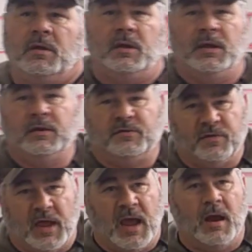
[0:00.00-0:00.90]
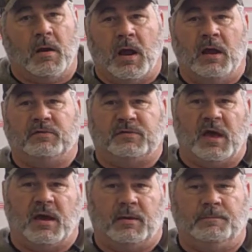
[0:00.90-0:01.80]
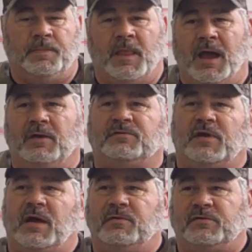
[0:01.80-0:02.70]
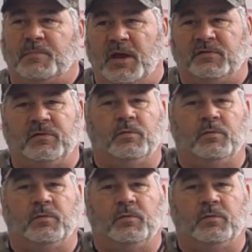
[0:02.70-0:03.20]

into the air outside the space